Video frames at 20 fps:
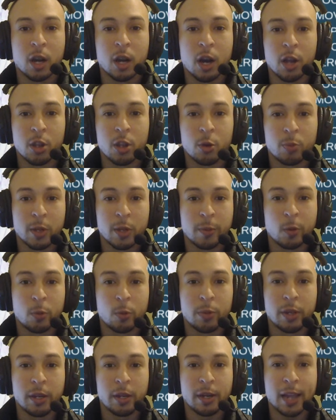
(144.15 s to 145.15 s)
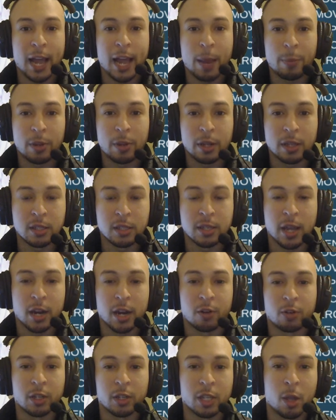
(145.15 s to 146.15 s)
other people being happy is
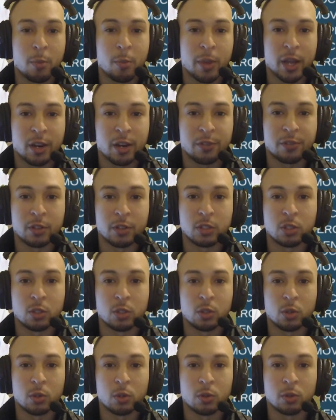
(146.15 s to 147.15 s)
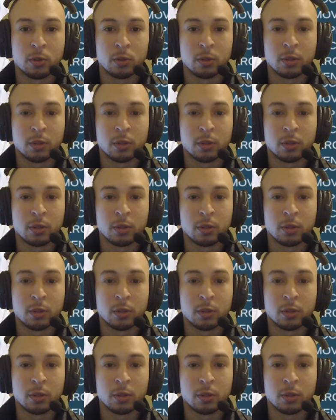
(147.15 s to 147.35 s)
not really a benefit to you.